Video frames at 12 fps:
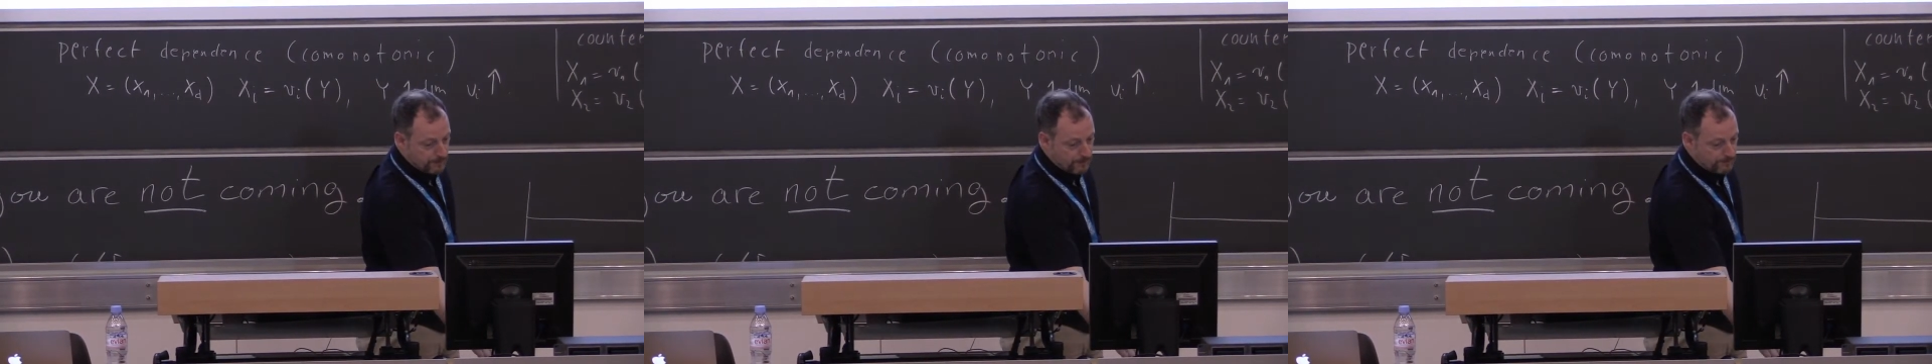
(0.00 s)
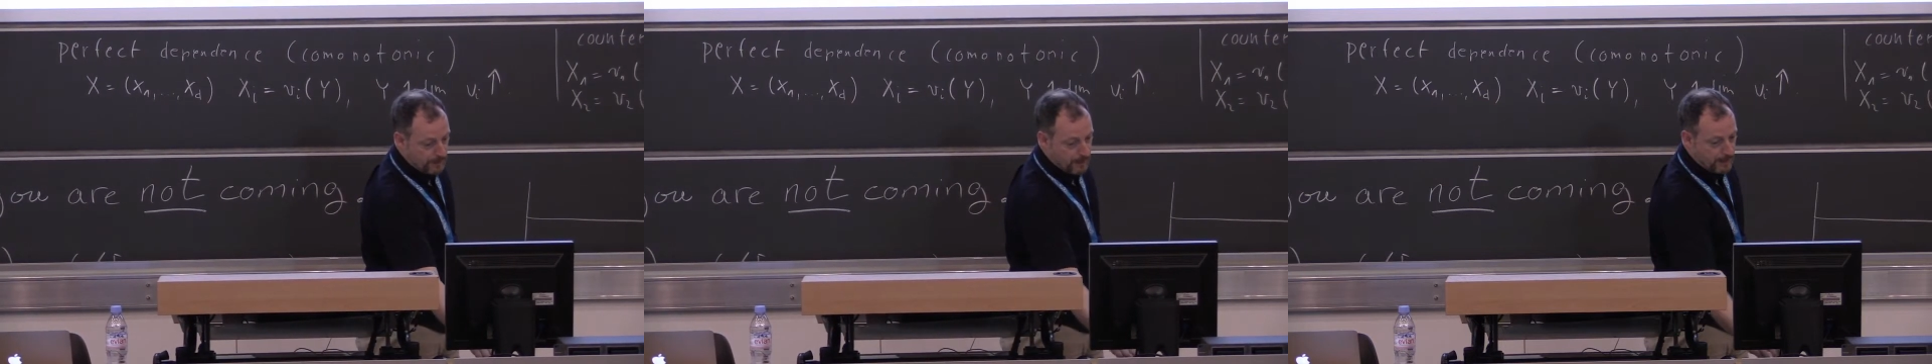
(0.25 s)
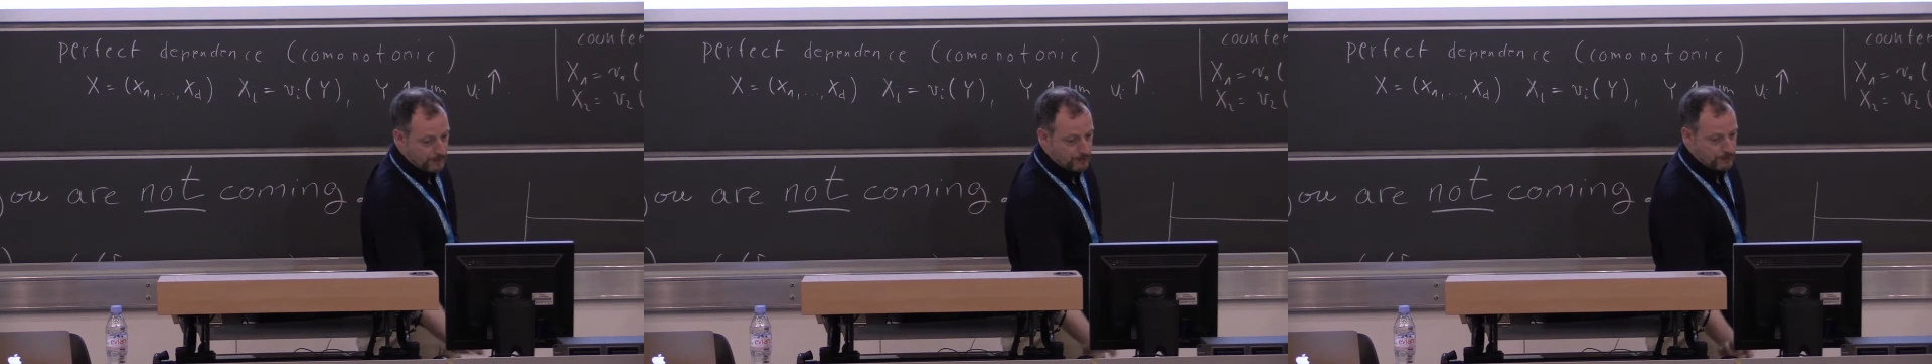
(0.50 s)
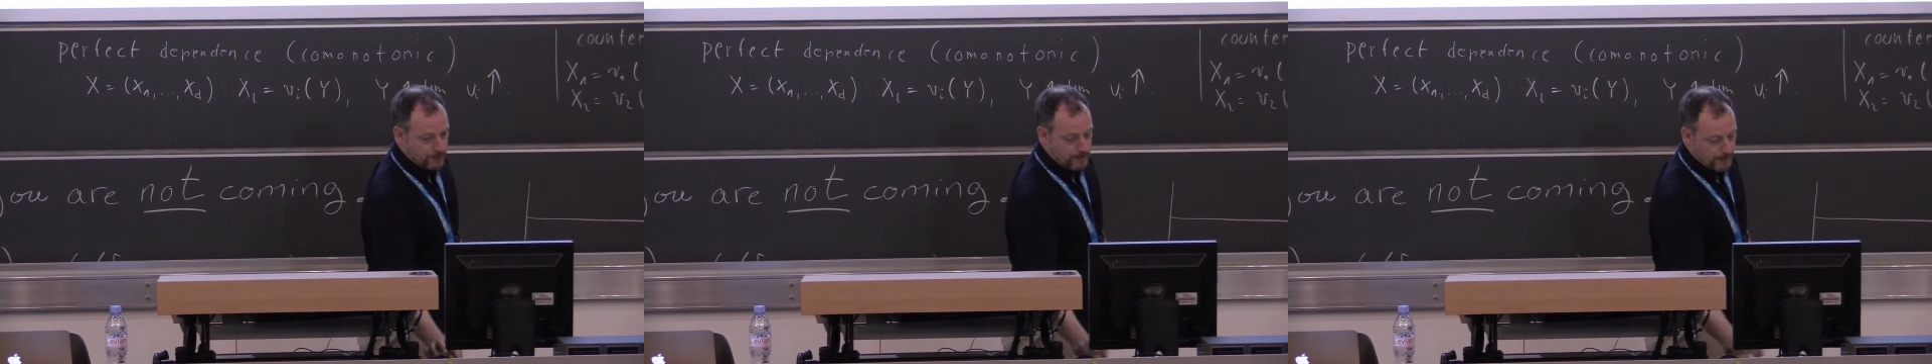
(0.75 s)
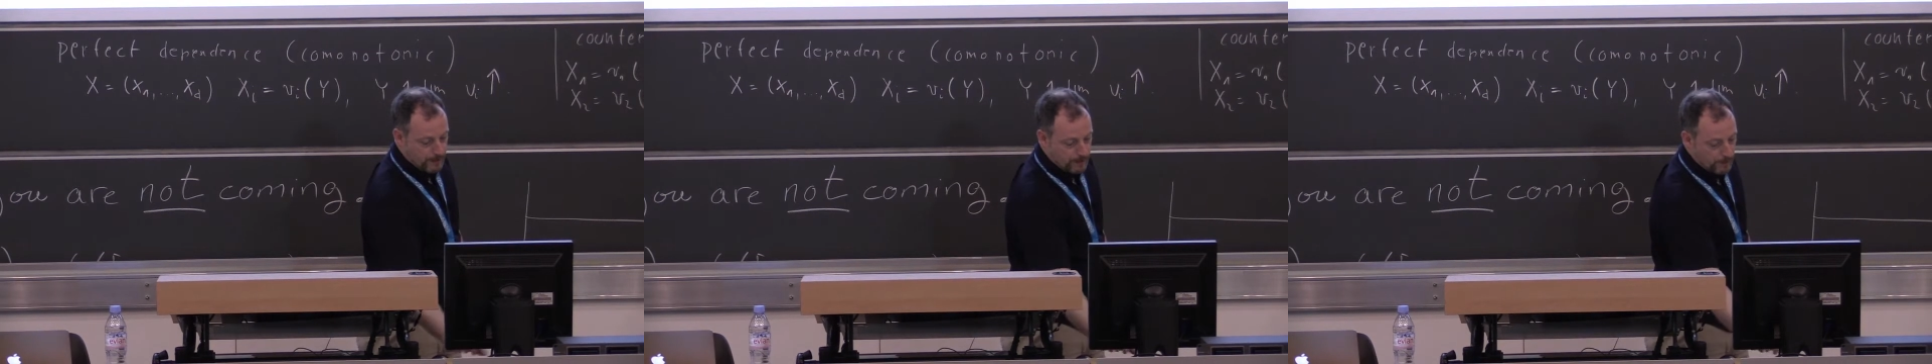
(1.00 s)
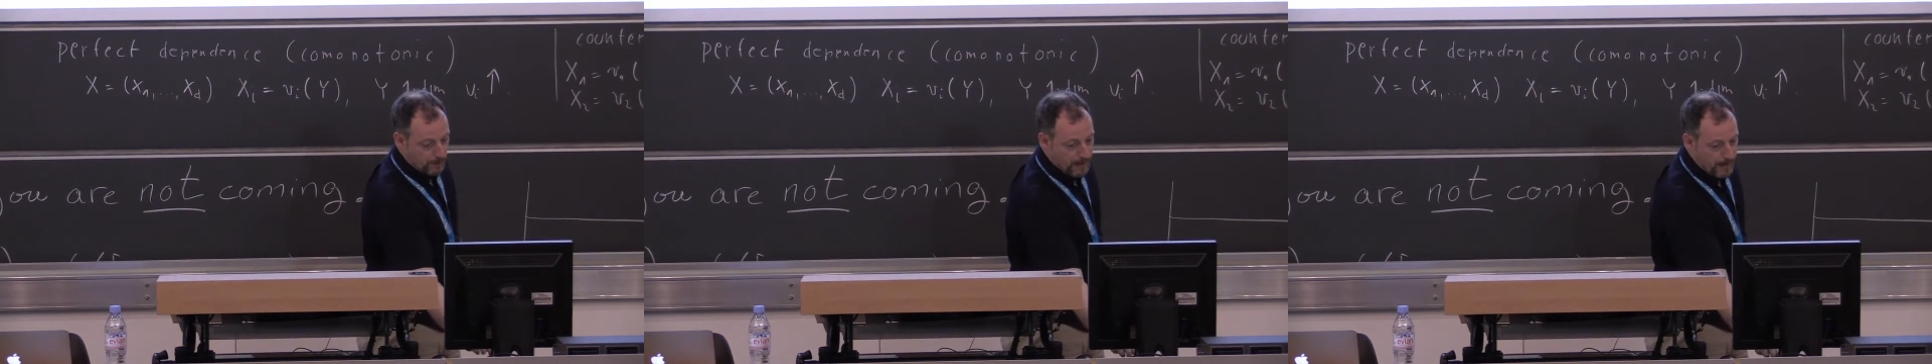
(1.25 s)
You have arch,
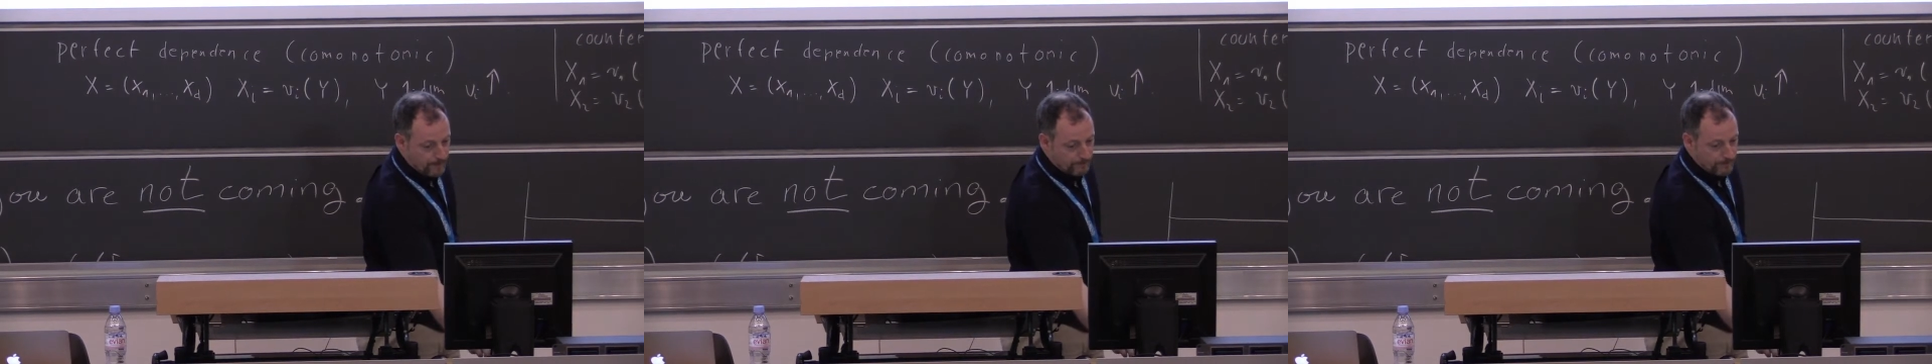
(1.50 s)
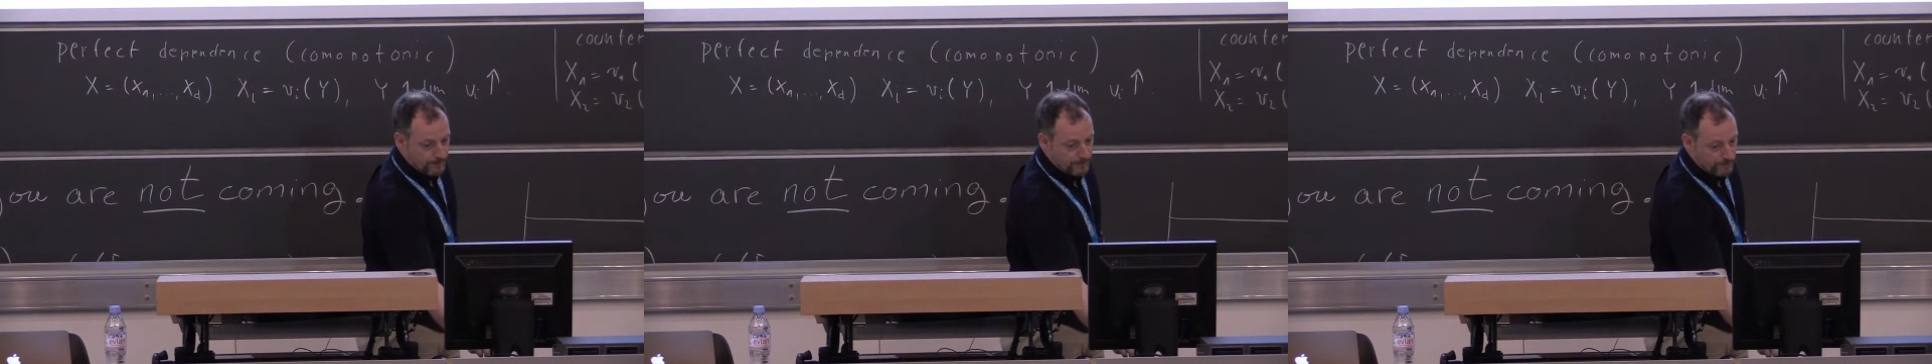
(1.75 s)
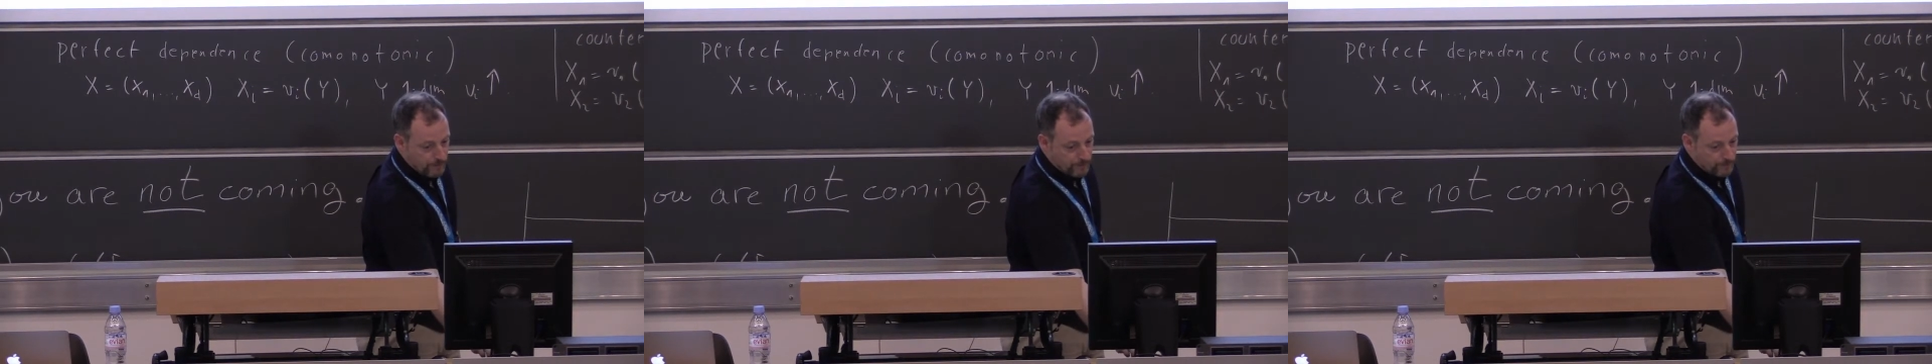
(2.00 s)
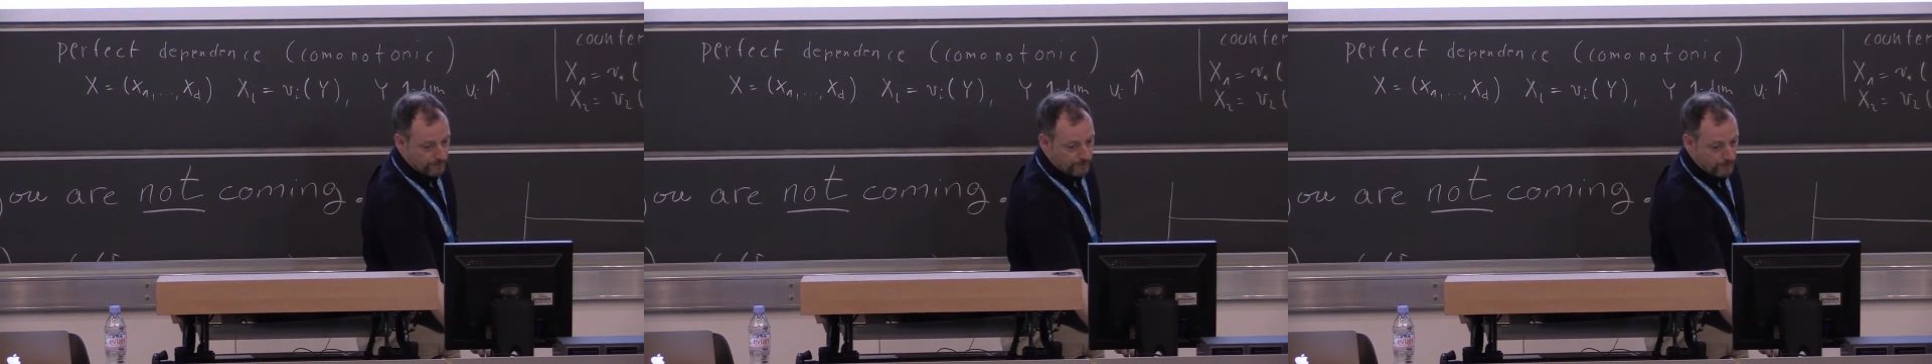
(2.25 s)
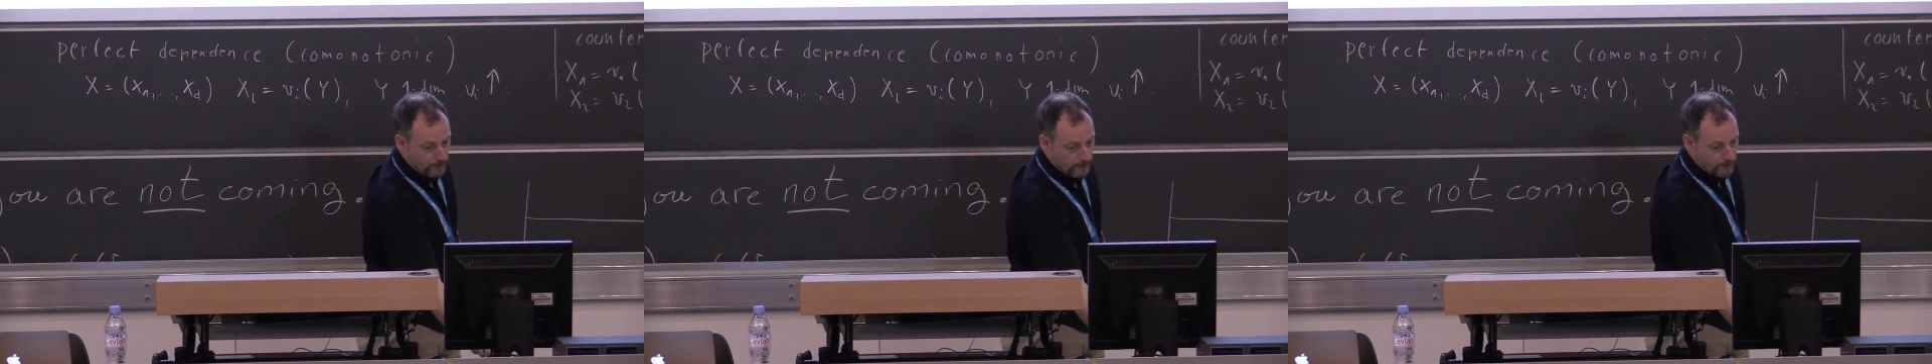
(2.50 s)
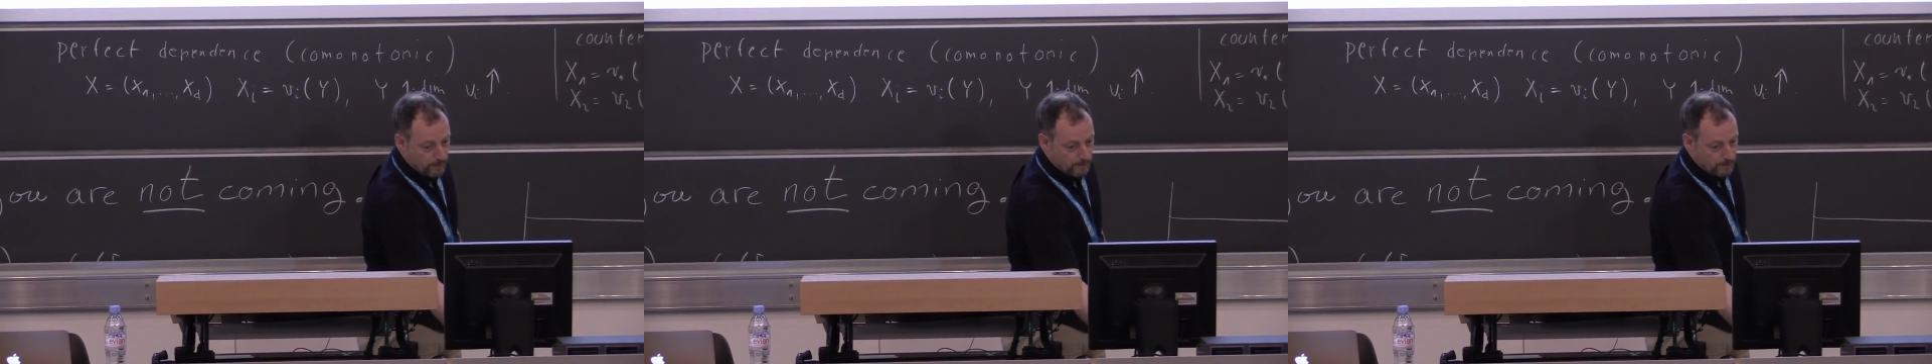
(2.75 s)
you have, if you prefer,